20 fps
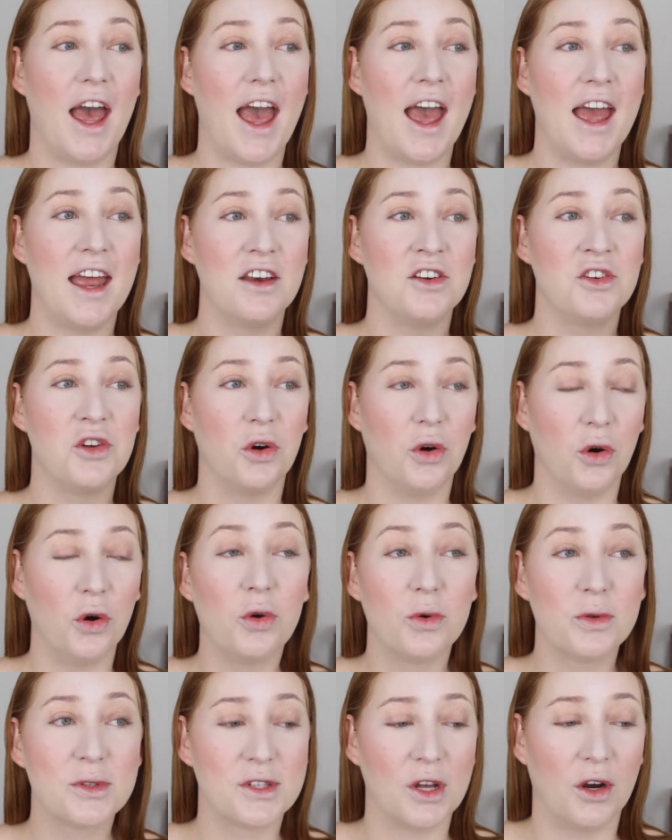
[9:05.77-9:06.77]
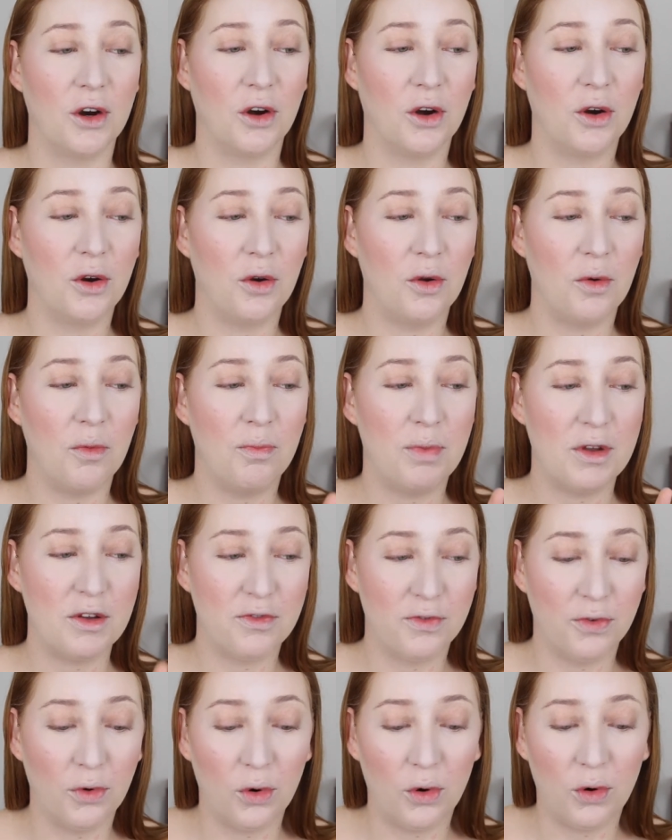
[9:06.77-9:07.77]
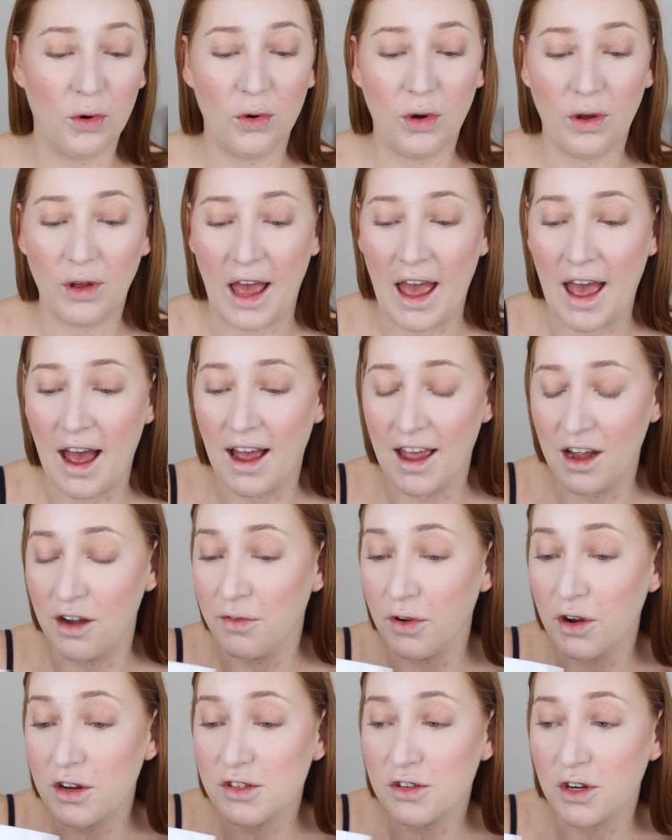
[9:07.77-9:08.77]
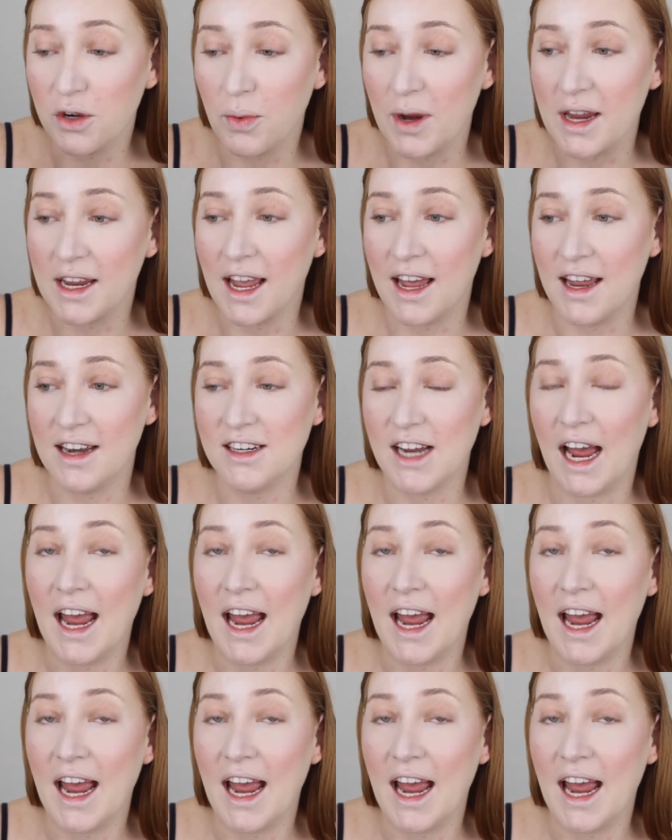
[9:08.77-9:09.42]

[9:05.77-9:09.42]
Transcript: And also before our anniversary weekend,